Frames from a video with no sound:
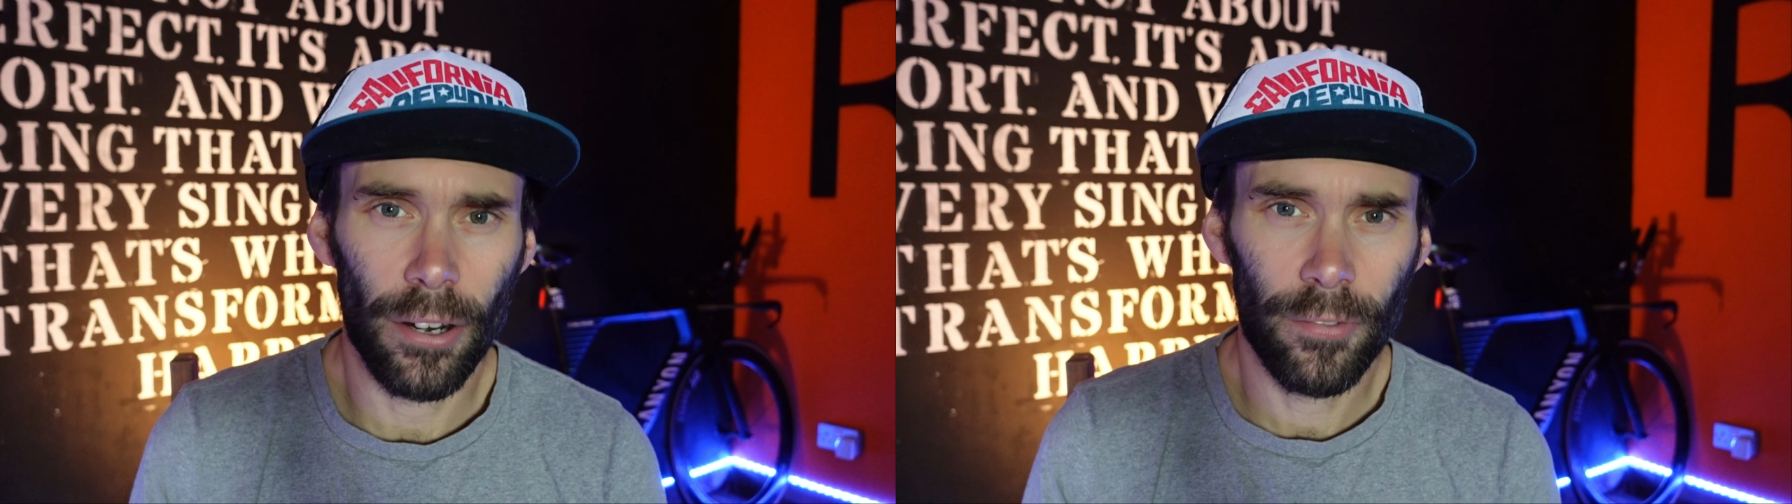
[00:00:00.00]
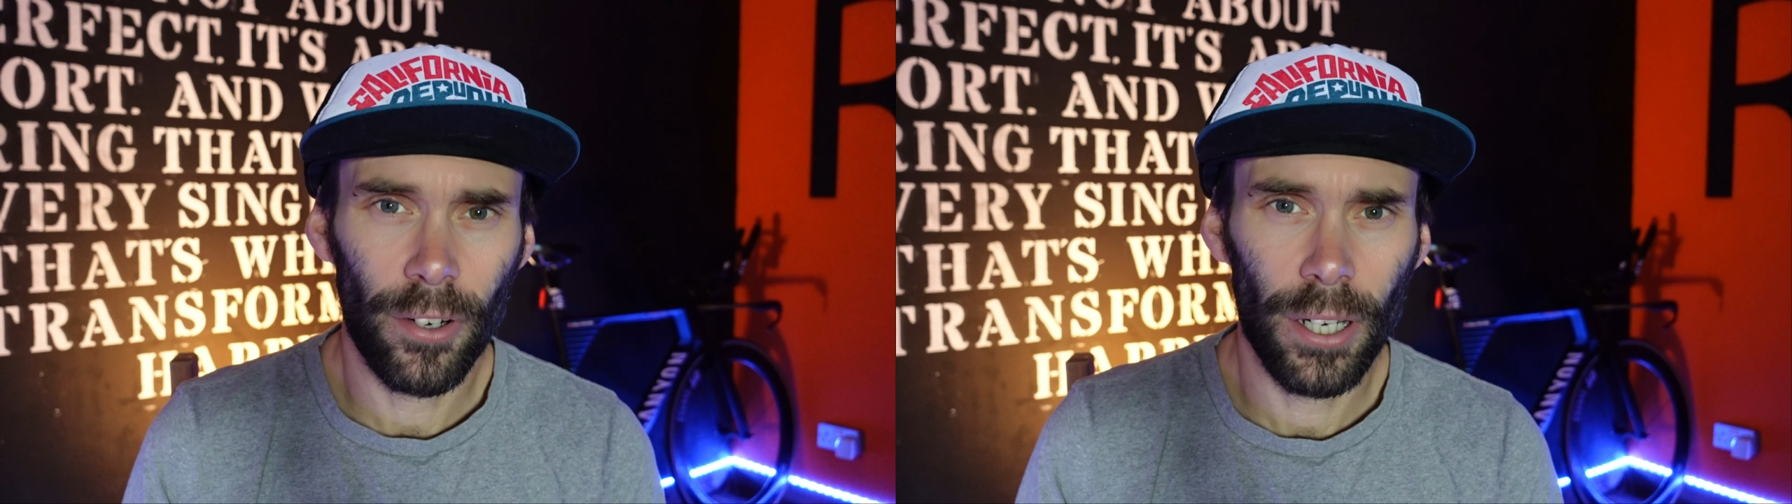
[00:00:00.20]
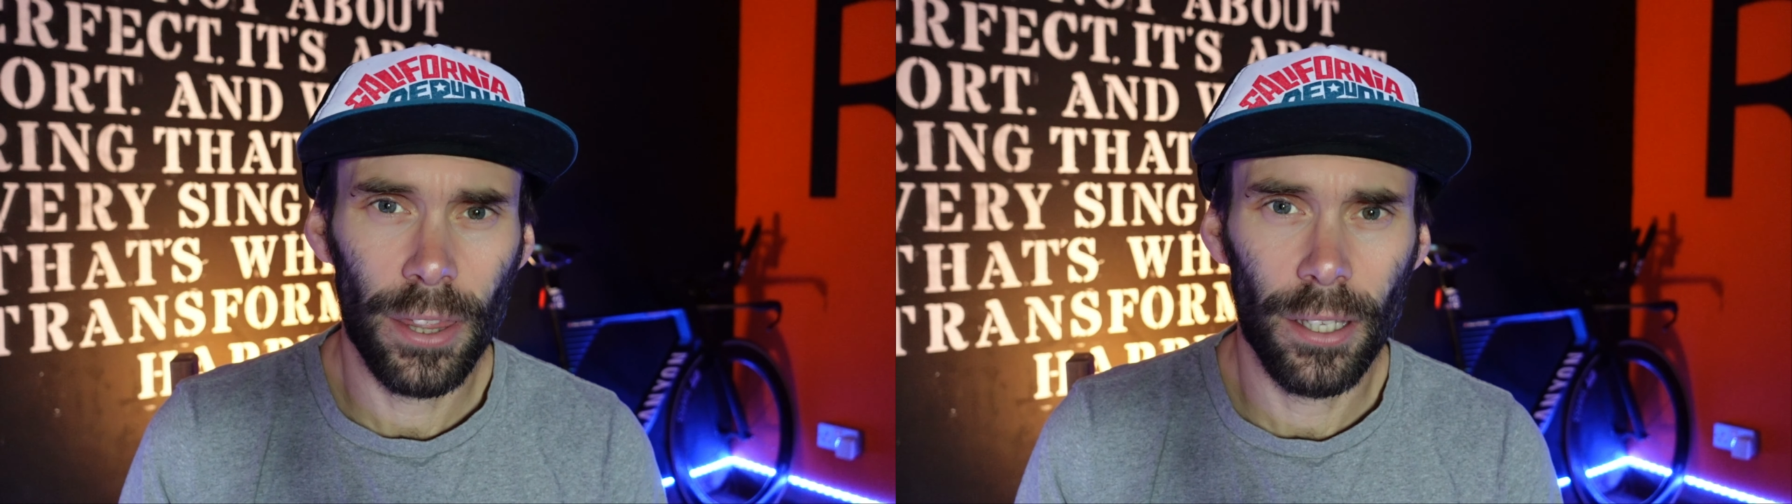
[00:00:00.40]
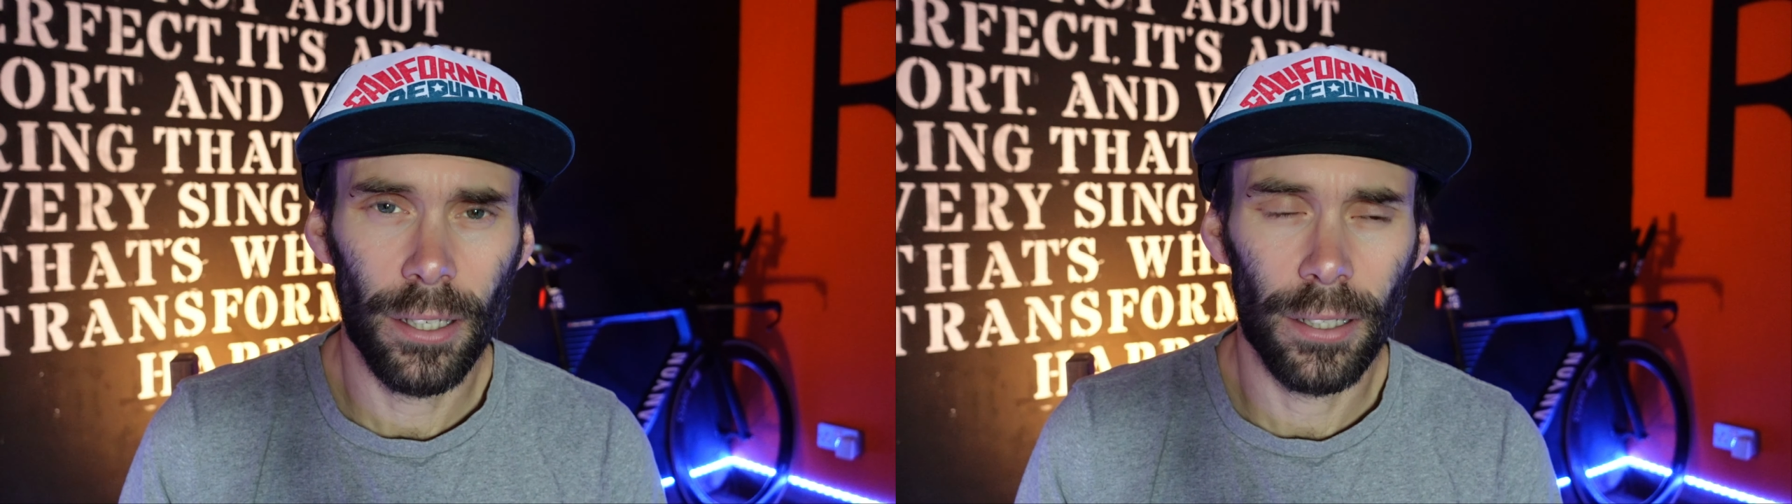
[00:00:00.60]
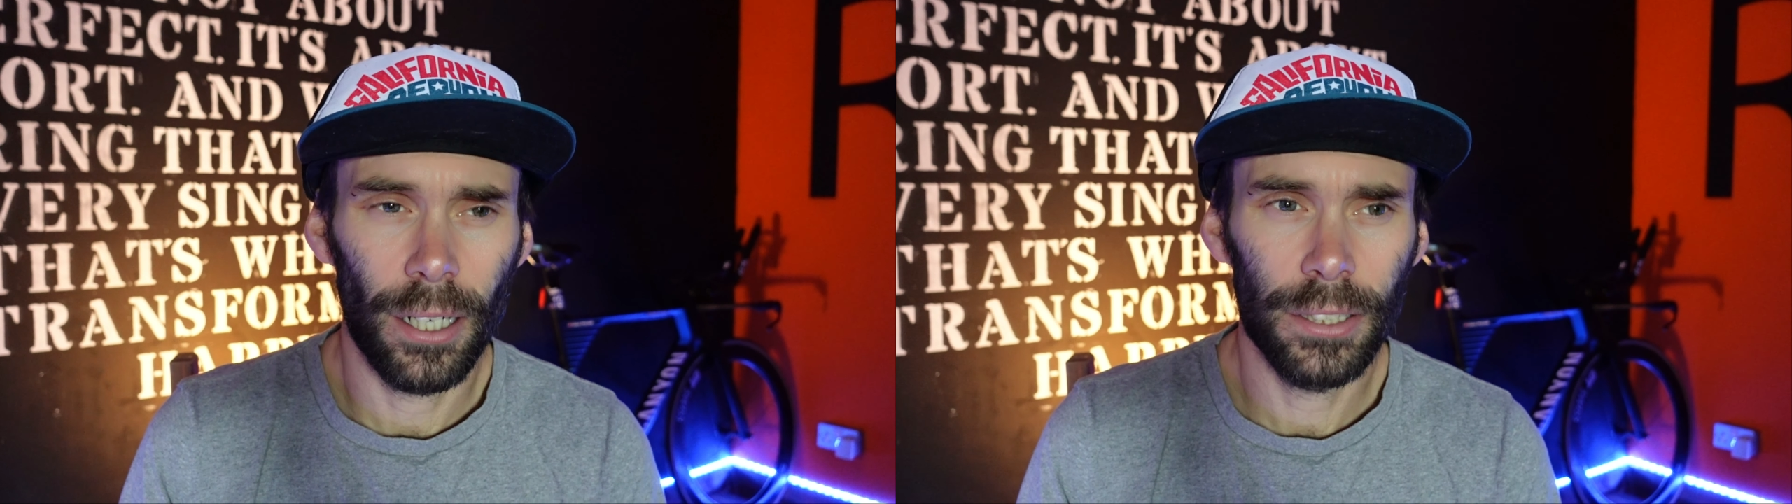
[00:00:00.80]
find
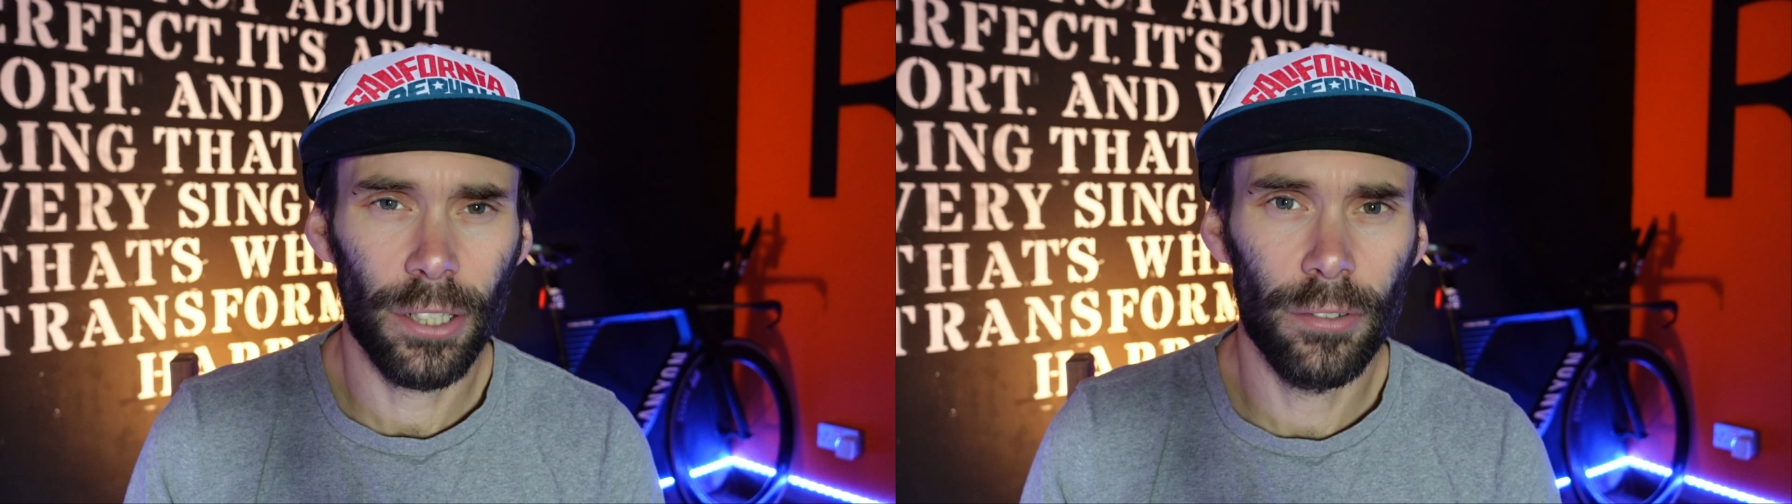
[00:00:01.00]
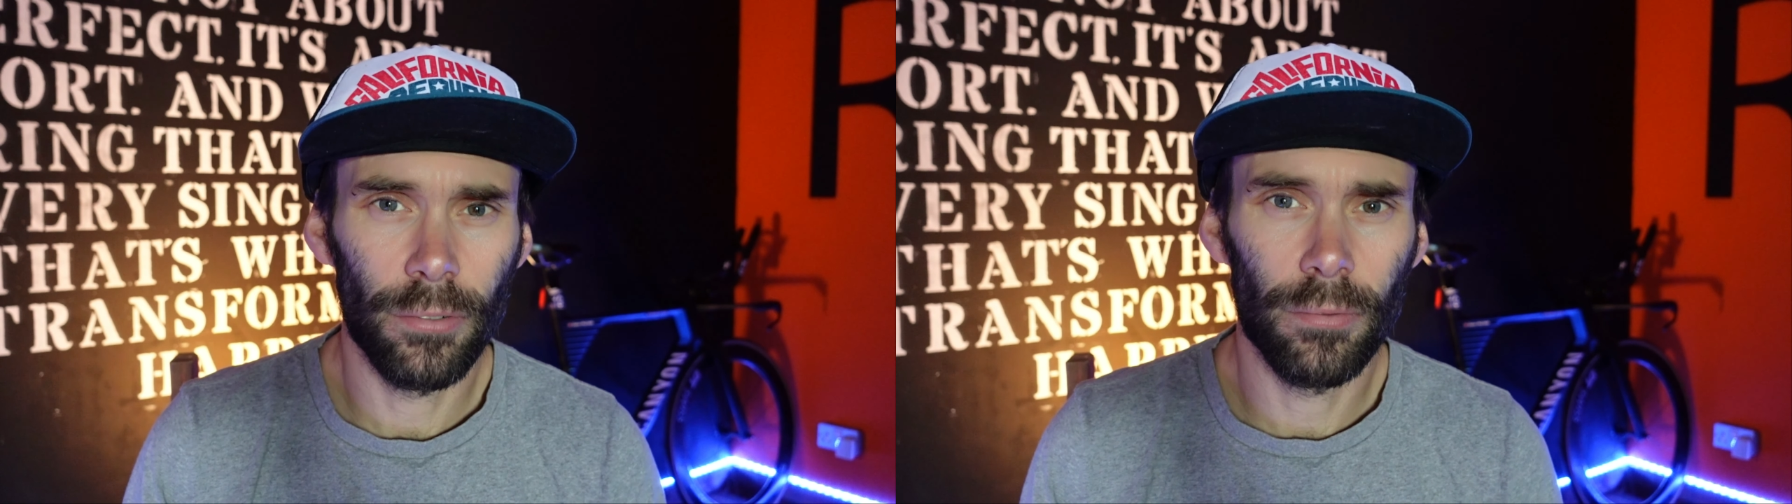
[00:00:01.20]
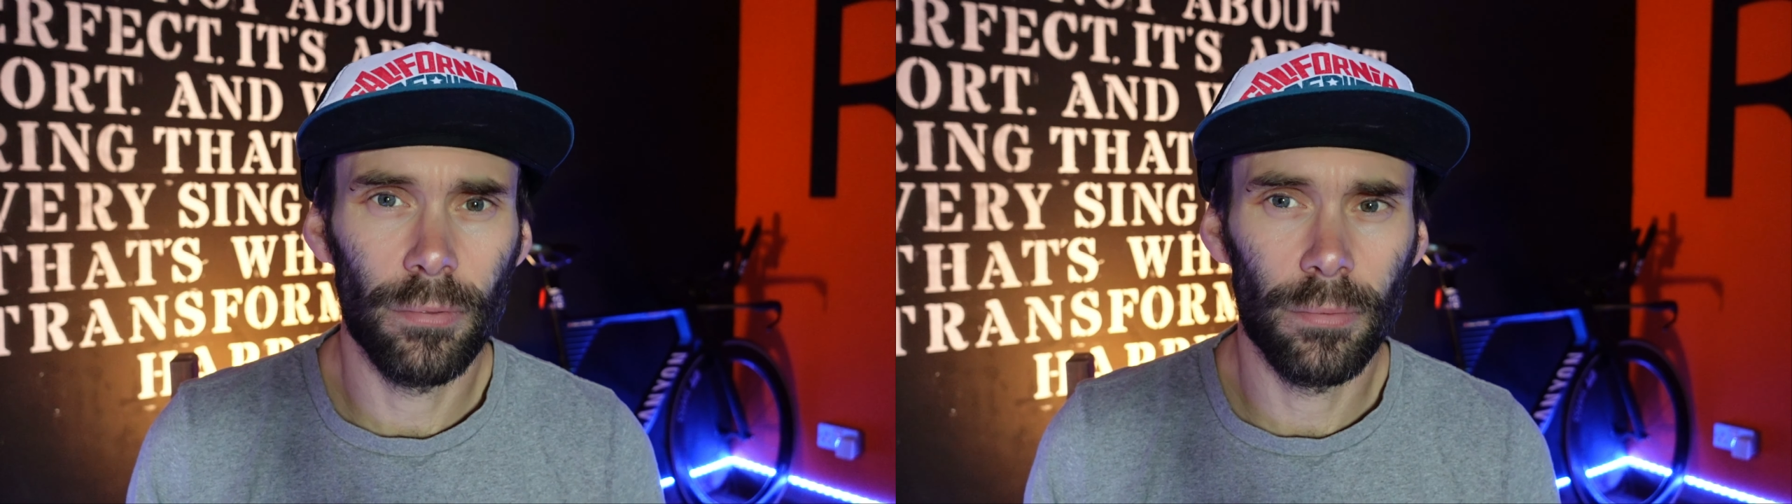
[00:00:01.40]
that I don't